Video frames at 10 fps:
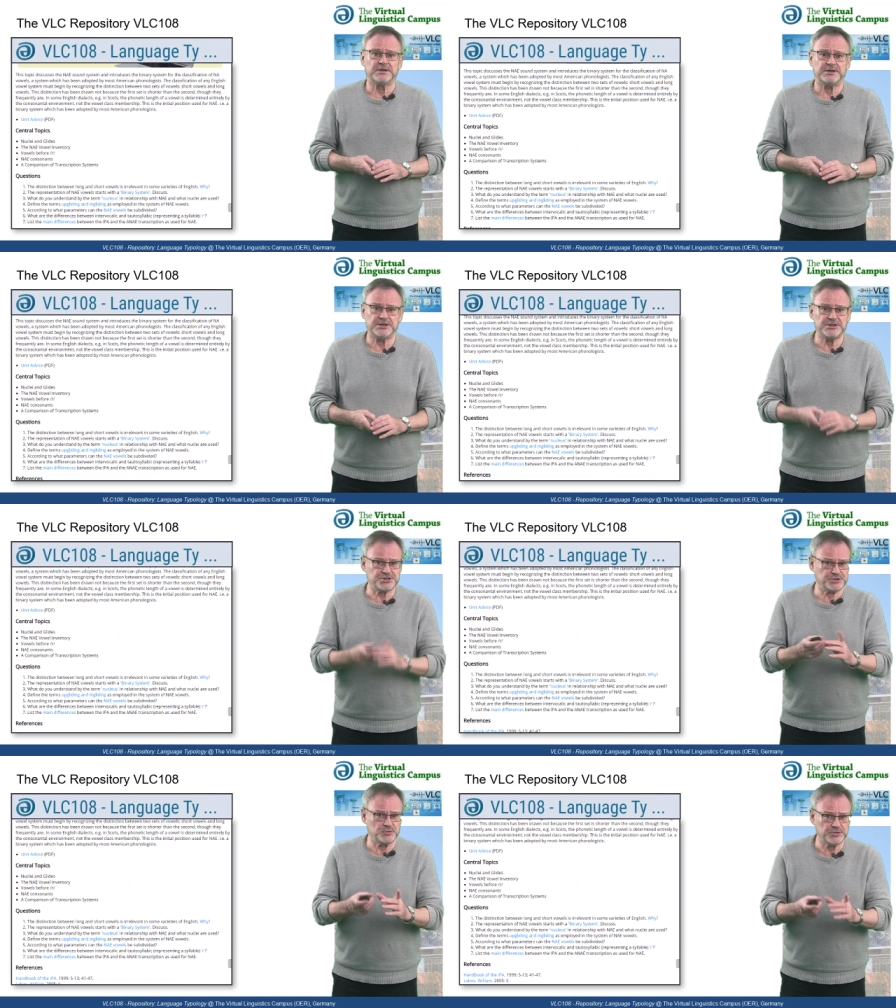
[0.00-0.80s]

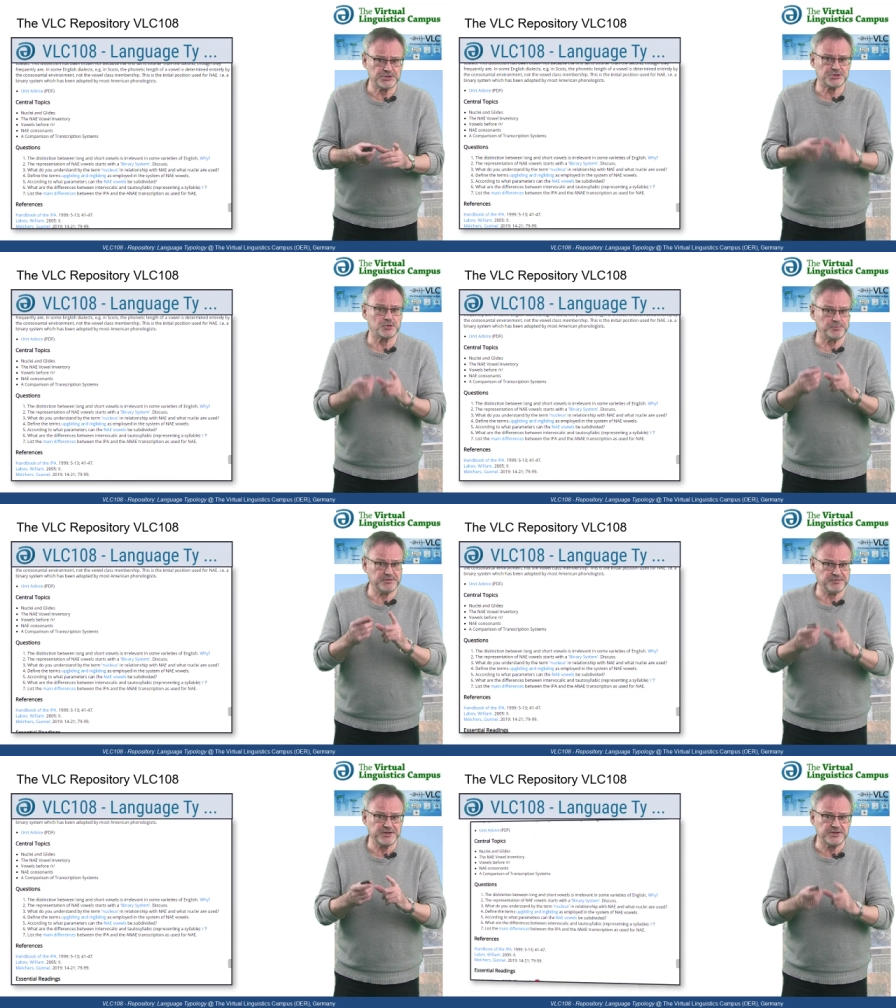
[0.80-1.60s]
each unit should be
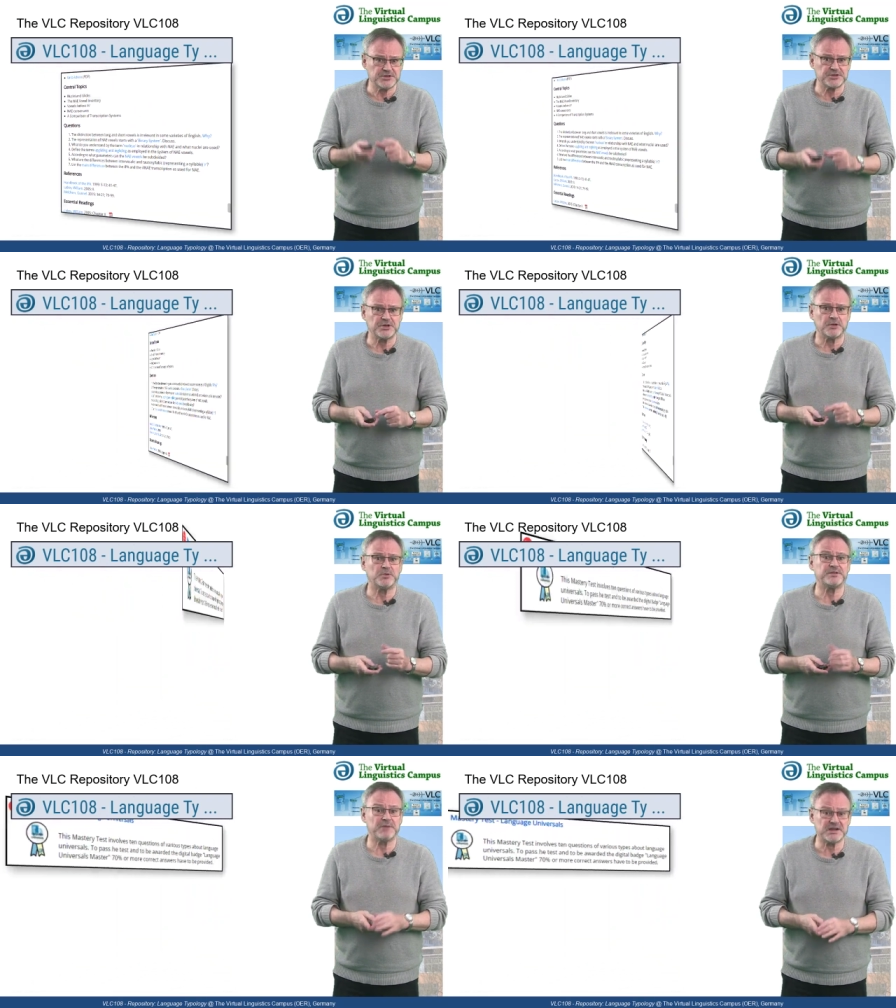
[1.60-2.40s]
finished
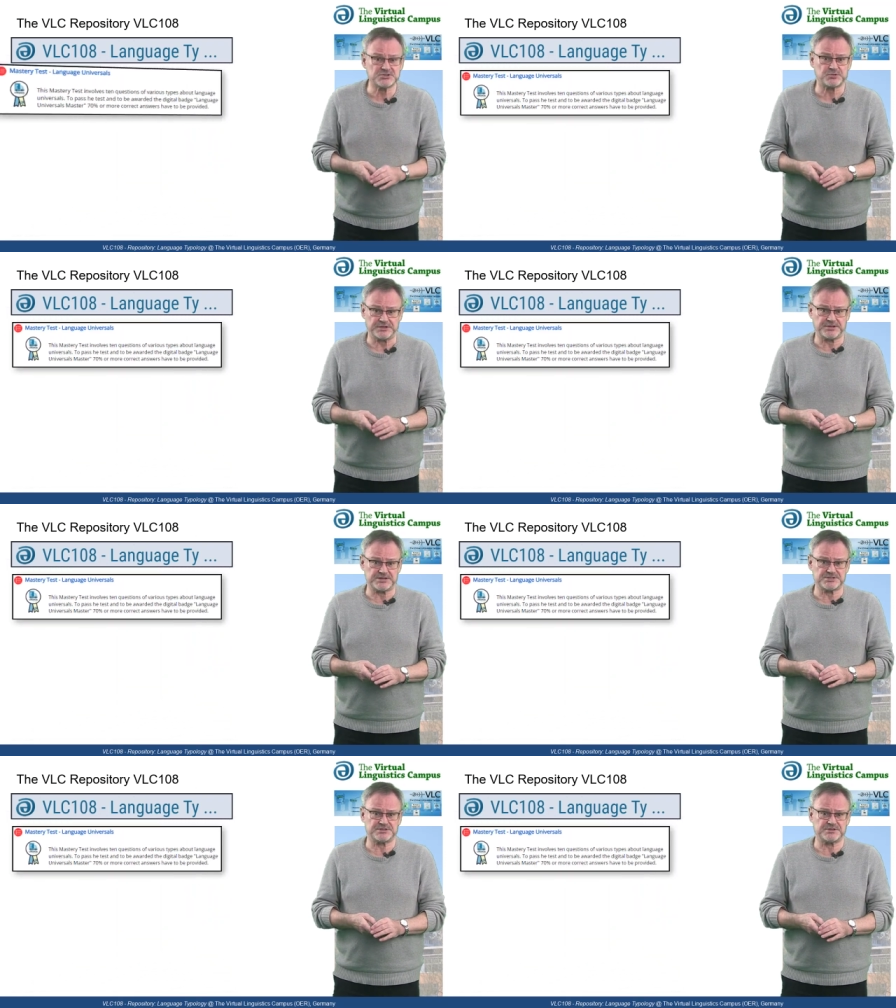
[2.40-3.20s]
with a mastery
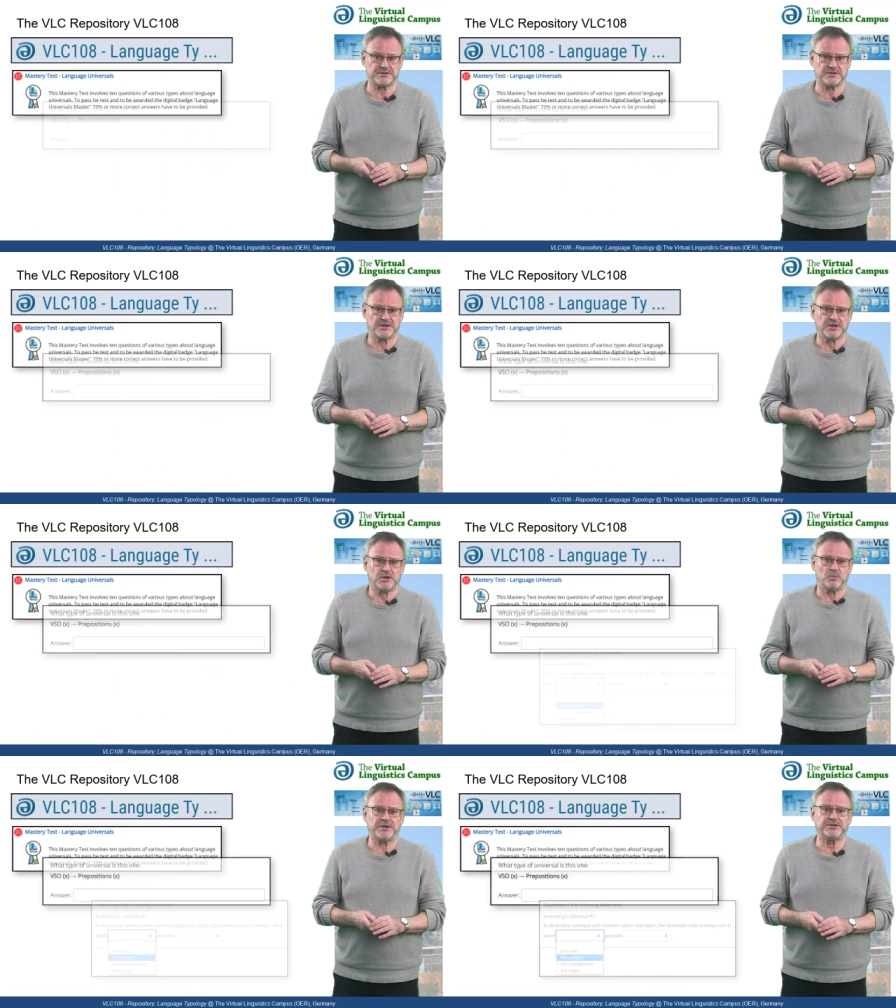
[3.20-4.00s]
test,
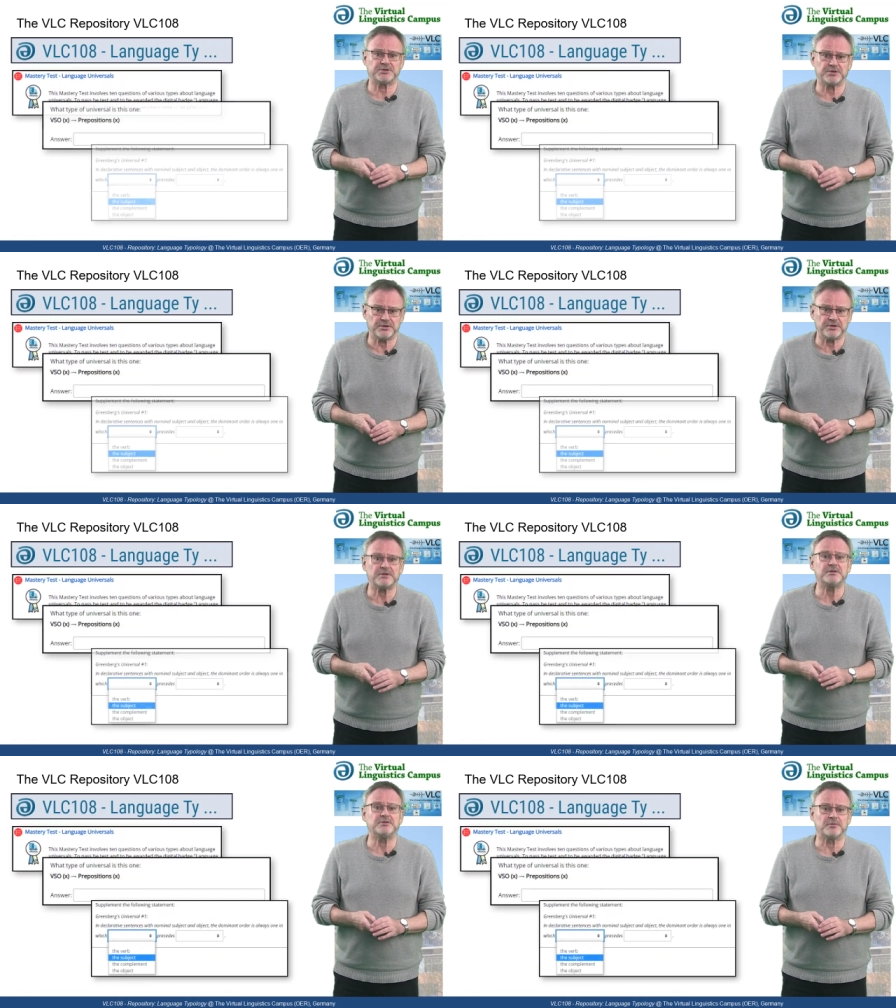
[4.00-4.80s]
where you can
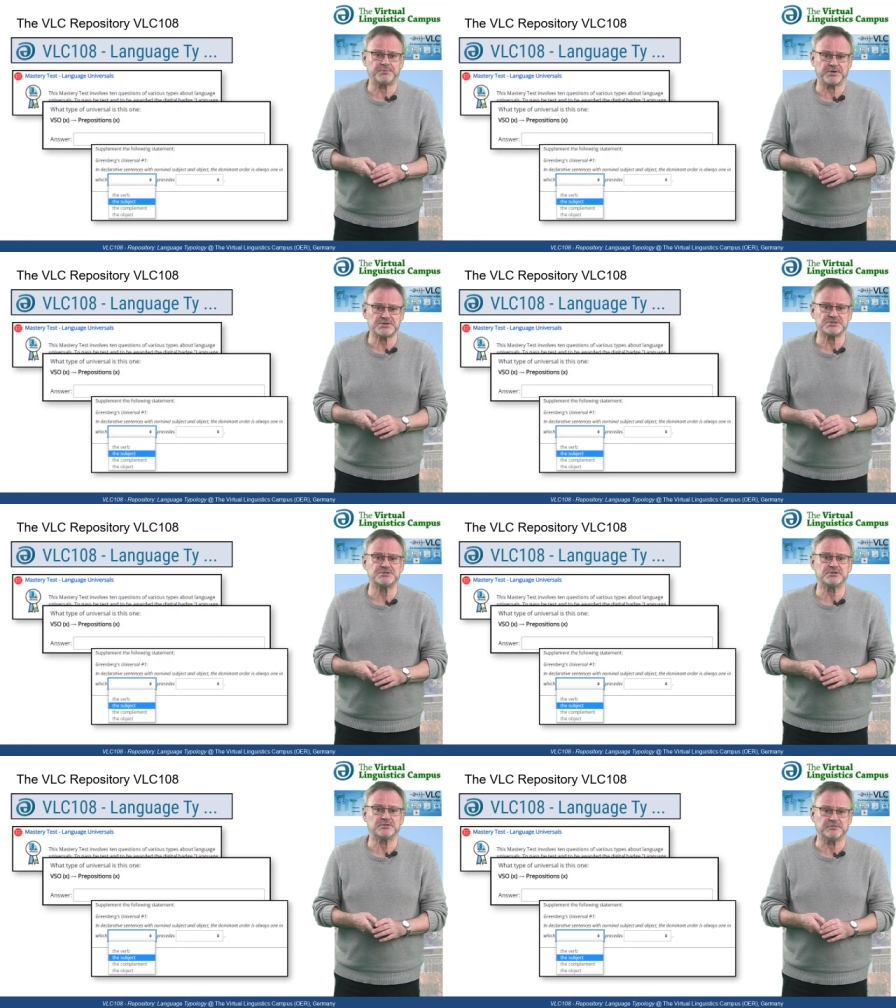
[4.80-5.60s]
earn your
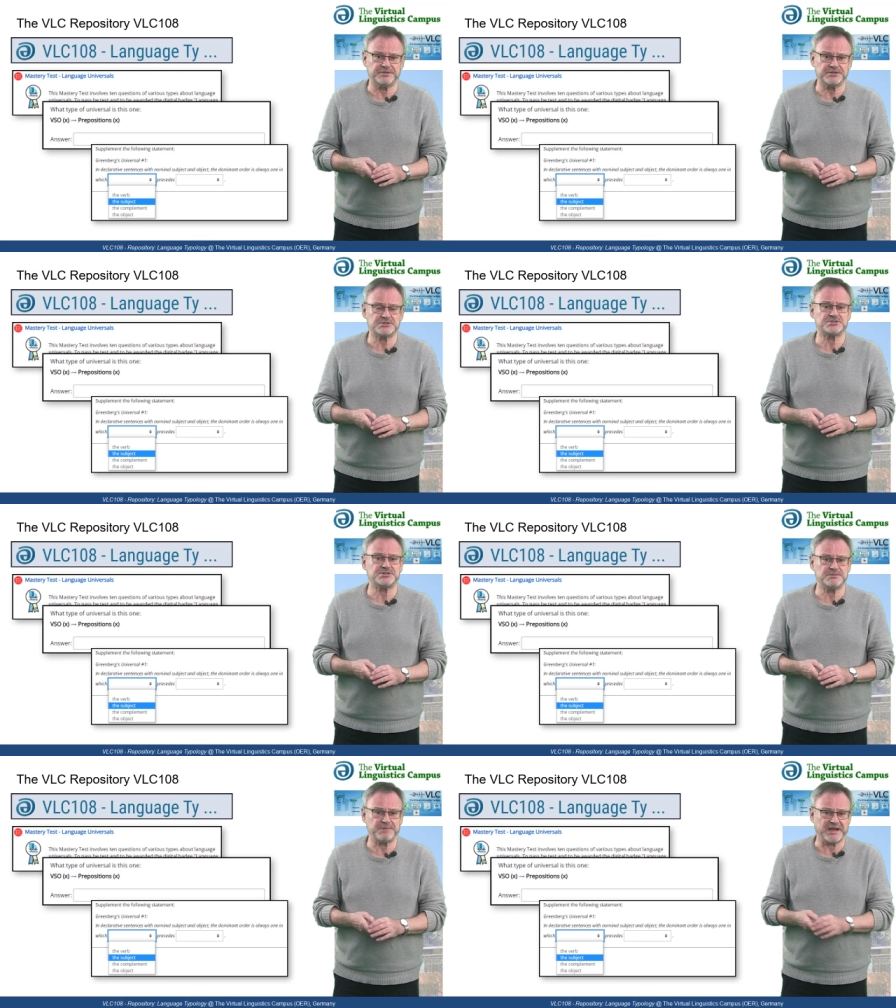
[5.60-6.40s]
personal
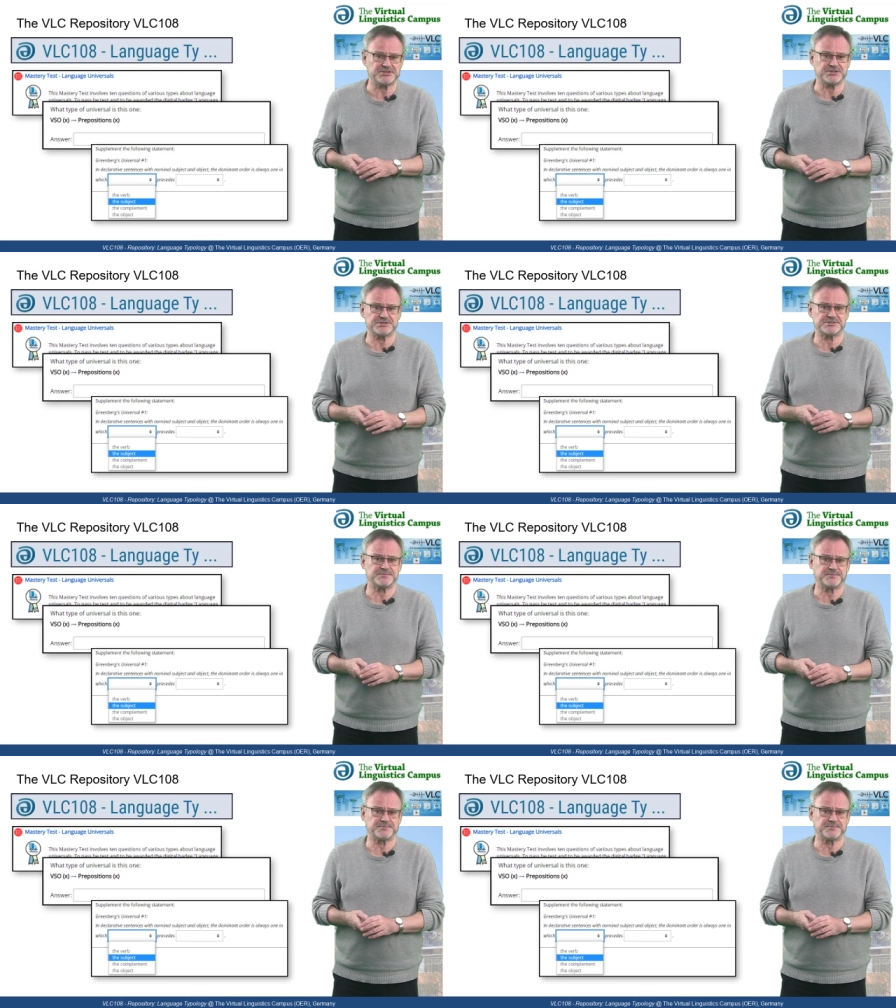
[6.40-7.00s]
VLC badges.